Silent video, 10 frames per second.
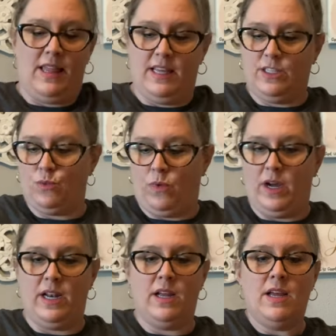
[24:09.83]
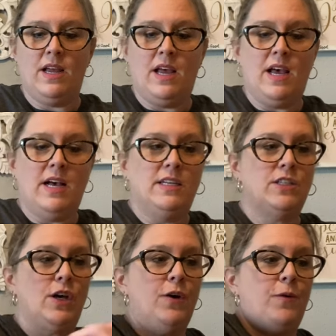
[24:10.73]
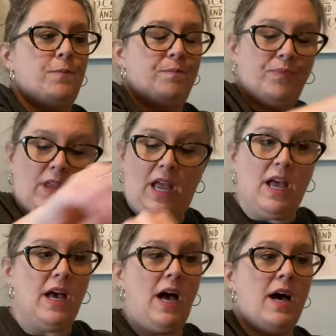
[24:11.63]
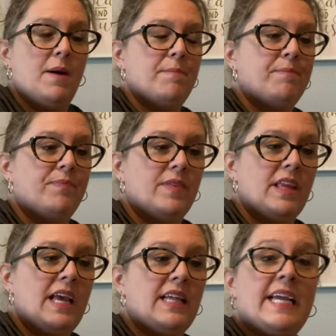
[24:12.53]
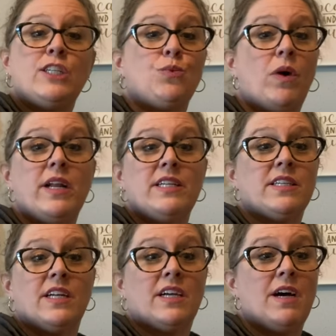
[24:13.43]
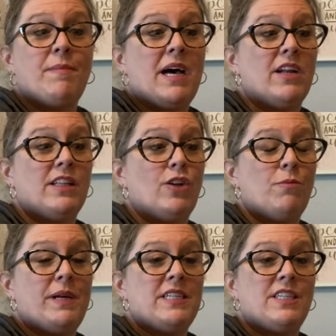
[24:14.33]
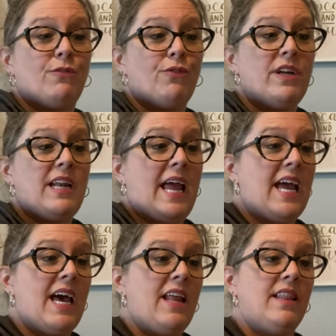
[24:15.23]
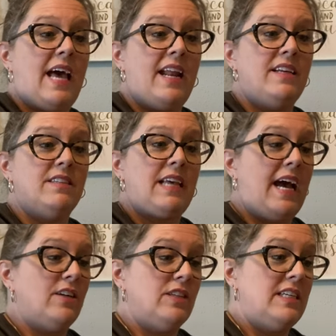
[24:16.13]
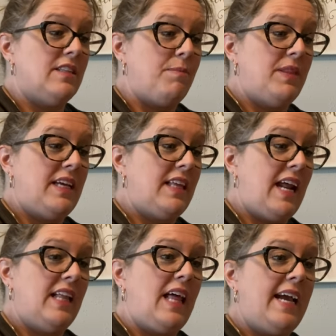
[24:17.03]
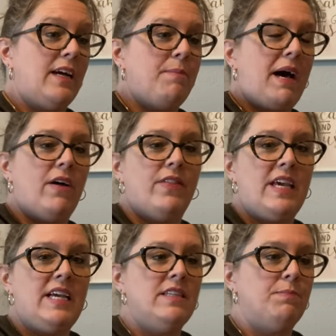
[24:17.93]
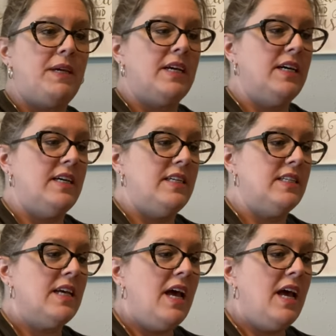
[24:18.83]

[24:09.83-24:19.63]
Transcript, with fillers: this one. So um, each one is going to come out a little bit different and that is actually something that I like about these because